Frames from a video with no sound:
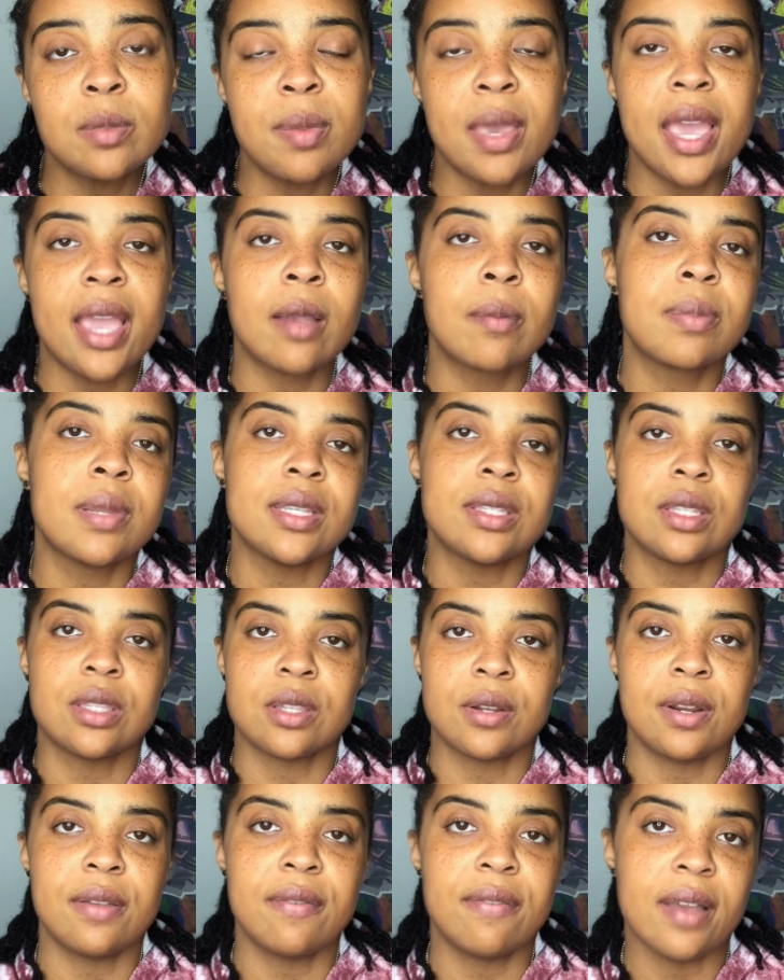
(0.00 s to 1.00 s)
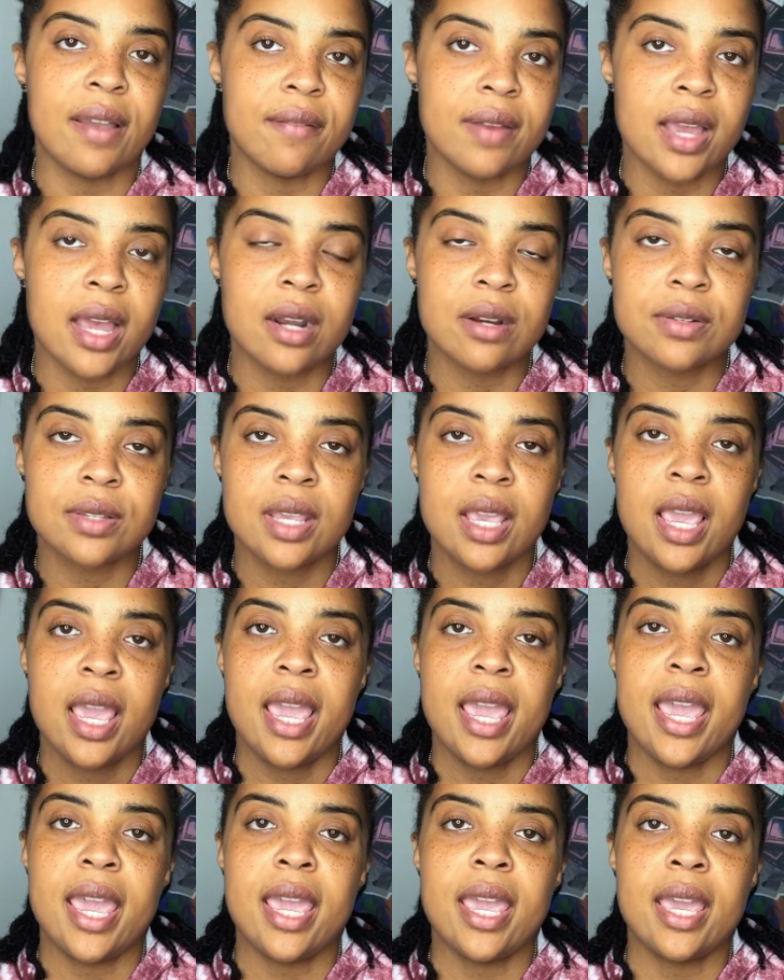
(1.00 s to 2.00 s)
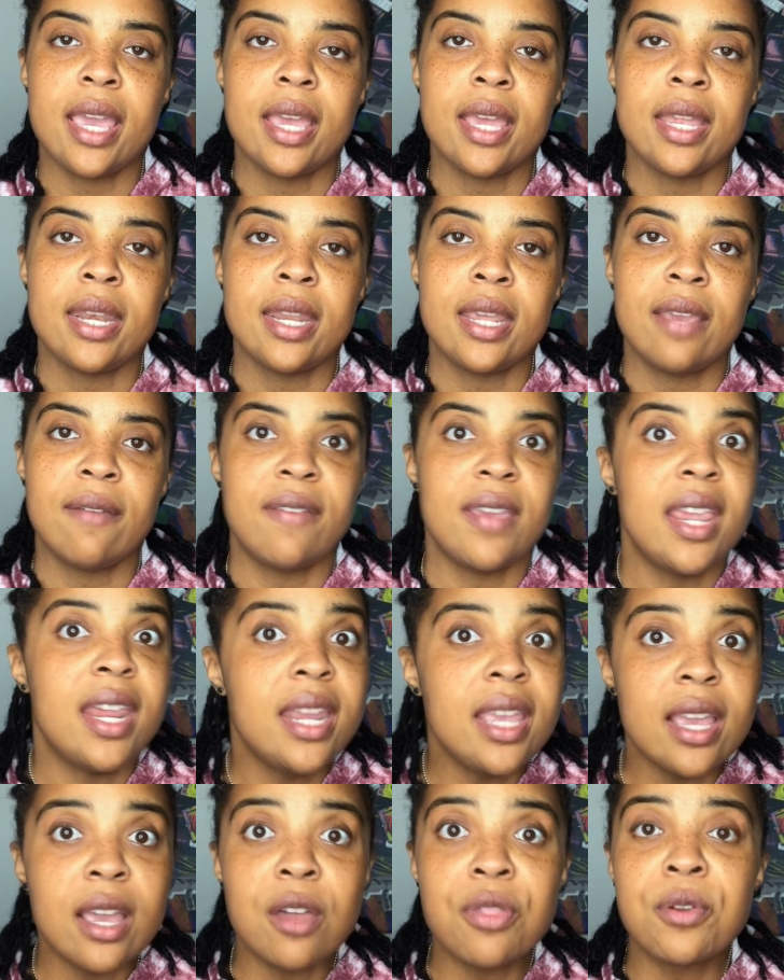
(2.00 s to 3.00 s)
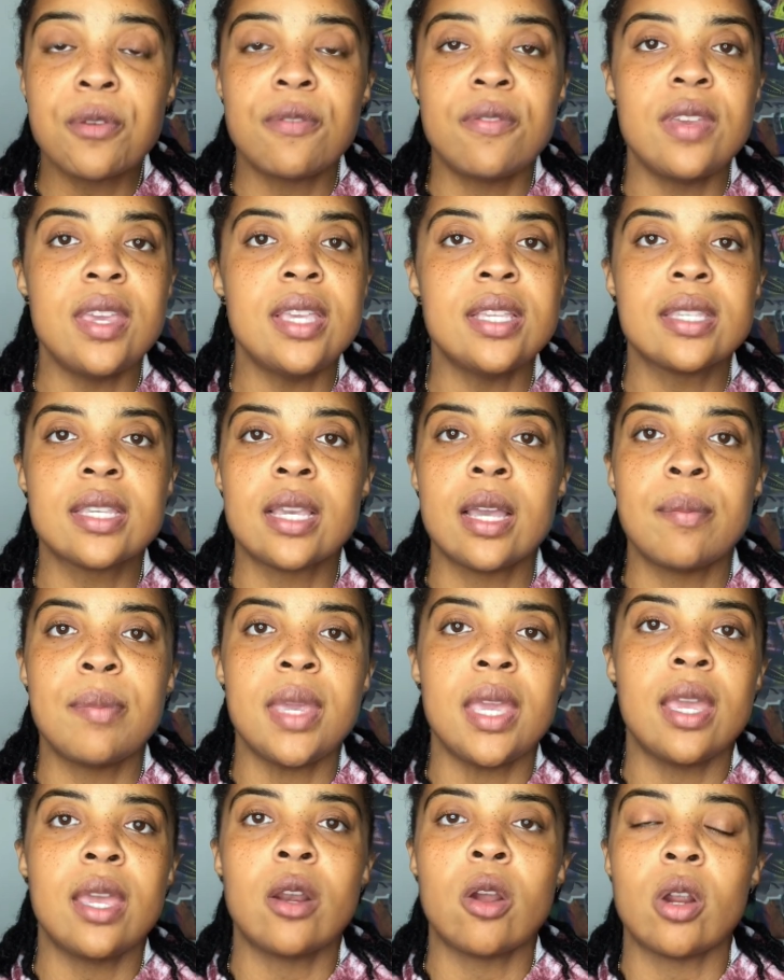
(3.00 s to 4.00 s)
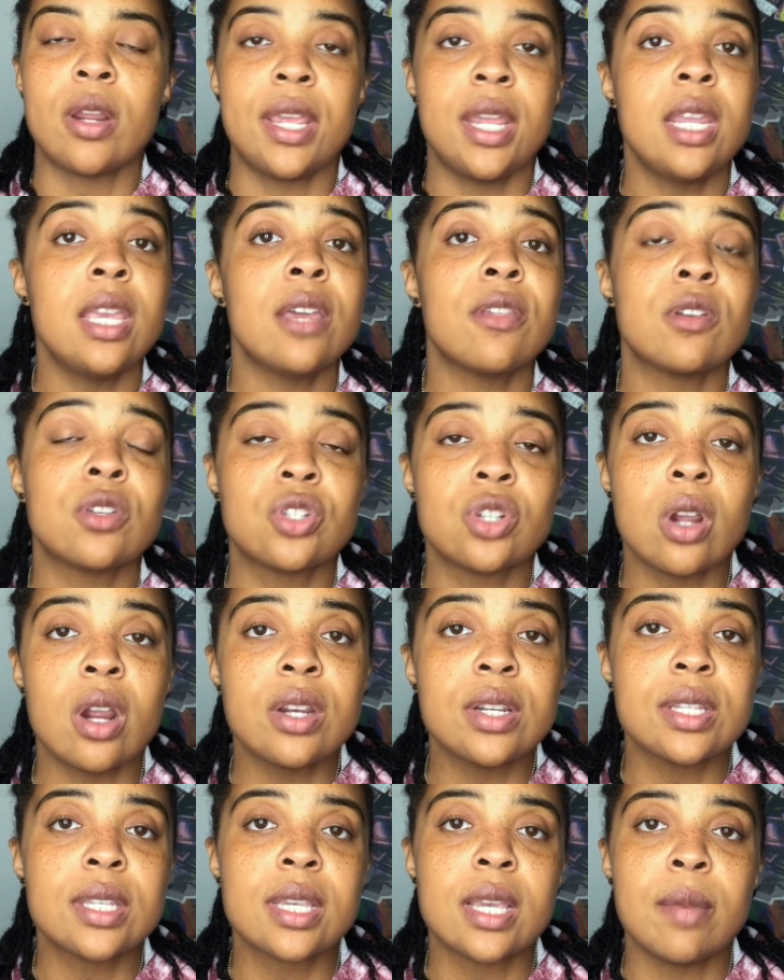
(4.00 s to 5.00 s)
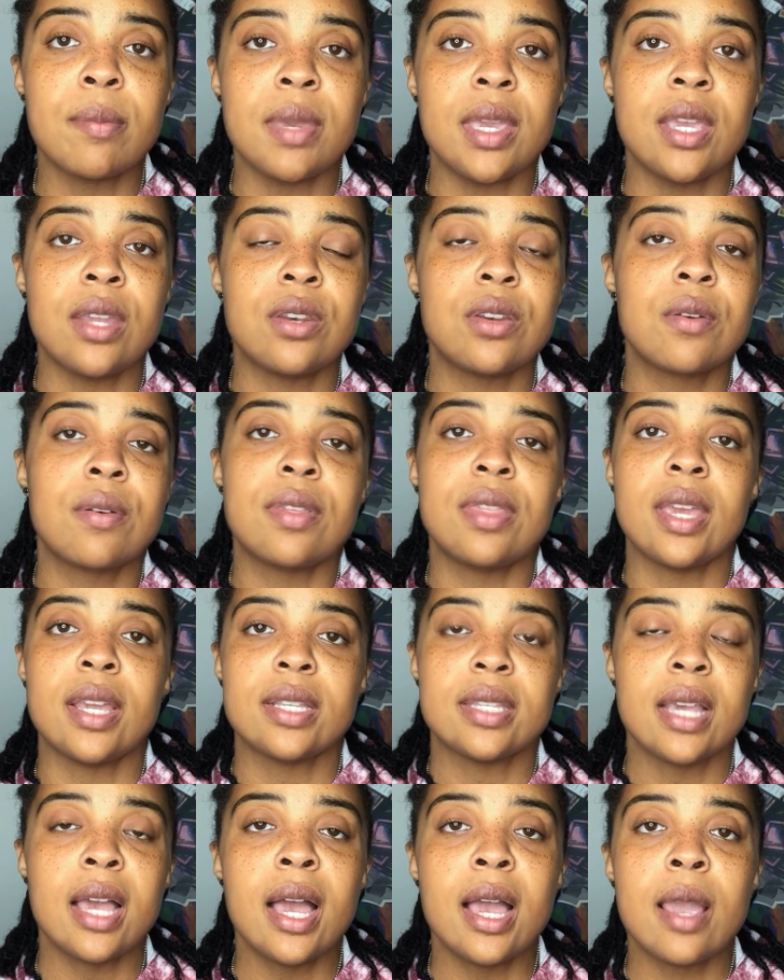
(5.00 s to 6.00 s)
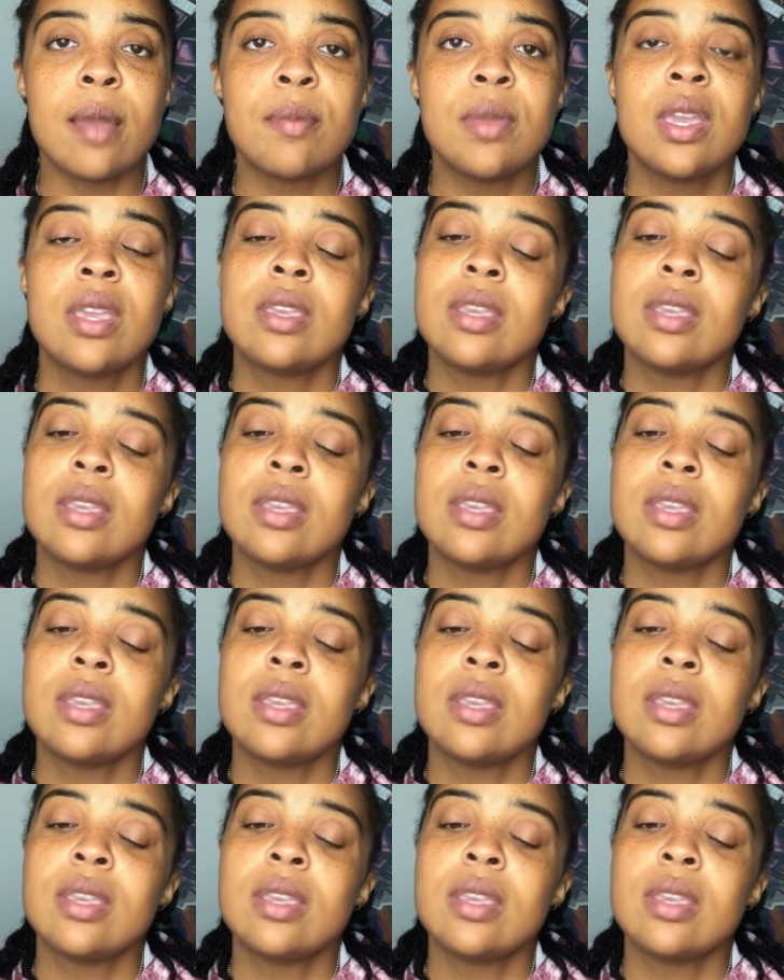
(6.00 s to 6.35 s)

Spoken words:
back plus the $35. And if any other fees come in or any other charges come in during that time,